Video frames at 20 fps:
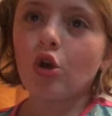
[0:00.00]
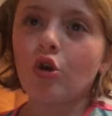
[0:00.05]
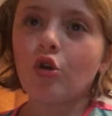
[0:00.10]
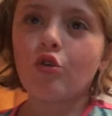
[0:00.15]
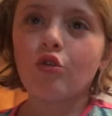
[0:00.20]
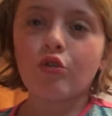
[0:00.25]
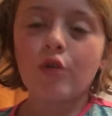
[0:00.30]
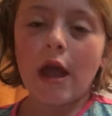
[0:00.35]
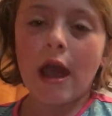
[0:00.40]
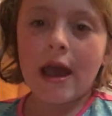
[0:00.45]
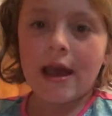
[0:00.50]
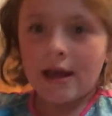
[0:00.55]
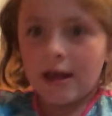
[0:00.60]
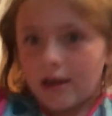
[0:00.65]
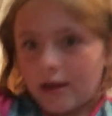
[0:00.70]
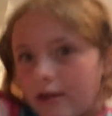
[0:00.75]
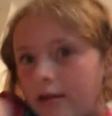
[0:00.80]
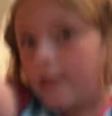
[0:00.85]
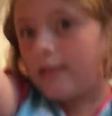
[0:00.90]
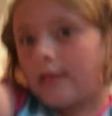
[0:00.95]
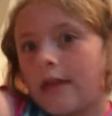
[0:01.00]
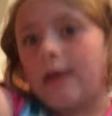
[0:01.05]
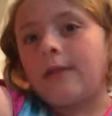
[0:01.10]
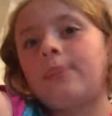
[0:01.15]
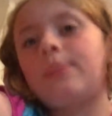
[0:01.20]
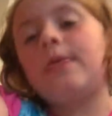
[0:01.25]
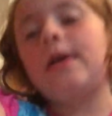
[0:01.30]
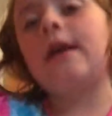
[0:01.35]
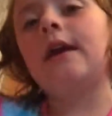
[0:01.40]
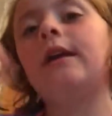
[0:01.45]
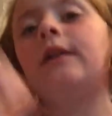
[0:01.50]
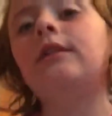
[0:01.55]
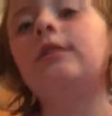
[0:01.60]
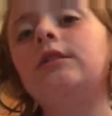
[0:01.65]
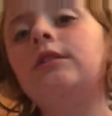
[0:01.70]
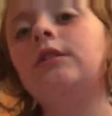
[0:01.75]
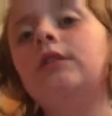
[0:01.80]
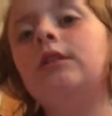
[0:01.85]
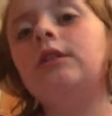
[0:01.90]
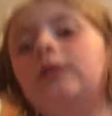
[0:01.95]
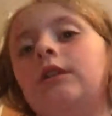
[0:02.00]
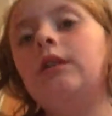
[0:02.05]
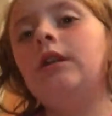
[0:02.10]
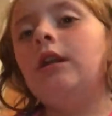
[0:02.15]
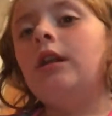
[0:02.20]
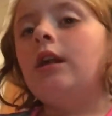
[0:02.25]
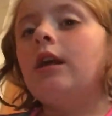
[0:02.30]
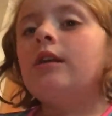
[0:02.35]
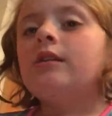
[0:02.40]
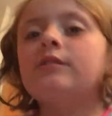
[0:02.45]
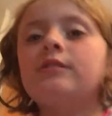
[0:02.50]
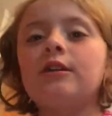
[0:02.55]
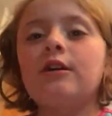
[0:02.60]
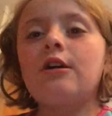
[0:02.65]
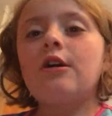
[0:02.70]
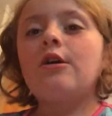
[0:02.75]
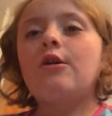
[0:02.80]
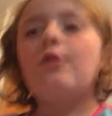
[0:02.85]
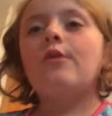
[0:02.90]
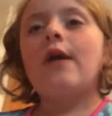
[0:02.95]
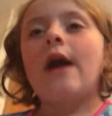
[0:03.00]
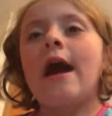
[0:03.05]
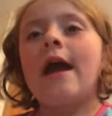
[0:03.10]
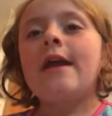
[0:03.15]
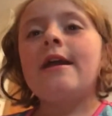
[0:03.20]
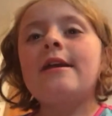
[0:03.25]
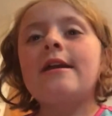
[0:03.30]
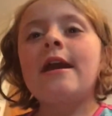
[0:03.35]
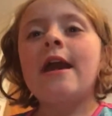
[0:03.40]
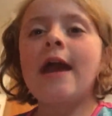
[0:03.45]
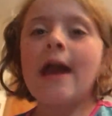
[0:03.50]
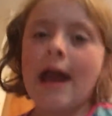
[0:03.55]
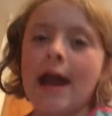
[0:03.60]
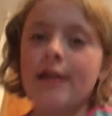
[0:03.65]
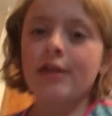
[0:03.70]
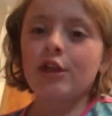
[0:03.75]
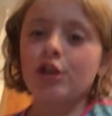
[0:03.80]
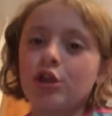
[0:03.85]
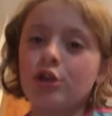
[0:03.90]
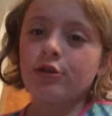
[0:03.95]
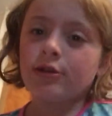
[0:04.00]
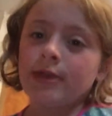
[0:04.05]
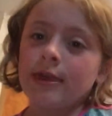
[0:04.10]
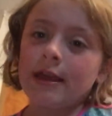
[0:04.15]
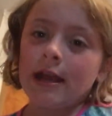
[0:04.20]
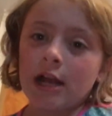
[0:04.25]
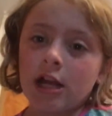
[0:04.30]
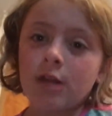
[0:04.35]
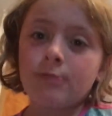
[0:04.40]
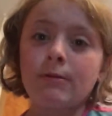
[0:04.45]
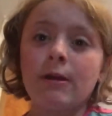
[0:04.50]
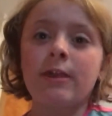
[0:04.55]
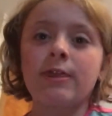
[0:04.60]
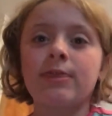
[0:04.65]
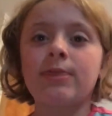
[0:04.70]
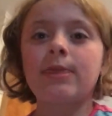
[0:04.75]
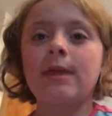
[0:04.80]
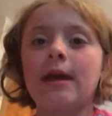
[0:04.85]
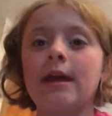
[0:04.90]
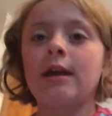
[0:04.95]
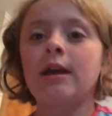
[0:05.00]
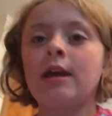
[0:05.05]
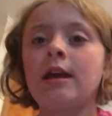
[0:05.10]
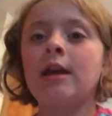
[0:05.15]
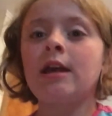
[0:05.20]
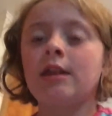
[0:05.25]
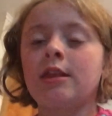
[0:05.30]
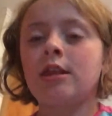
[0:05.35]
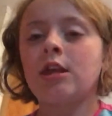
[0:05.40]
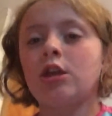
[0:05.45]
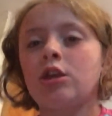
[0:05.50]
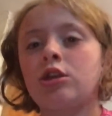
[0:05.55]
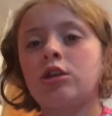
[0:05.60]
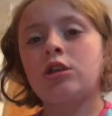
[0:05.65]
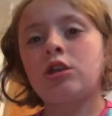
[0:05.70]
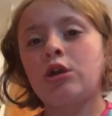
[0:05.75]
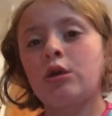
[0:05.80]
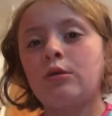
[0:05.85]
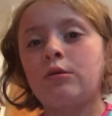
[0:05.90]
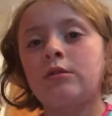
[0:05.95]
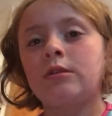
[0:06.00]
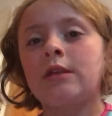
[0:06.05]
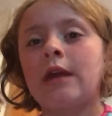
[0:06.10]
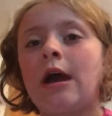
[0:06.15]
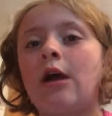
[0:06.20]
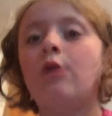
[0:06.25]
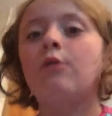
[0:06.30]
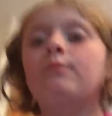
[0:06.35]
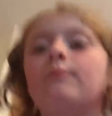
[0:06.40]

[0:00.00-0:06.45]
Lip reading: gray like thing, so I had to choose the next best thing is to choose out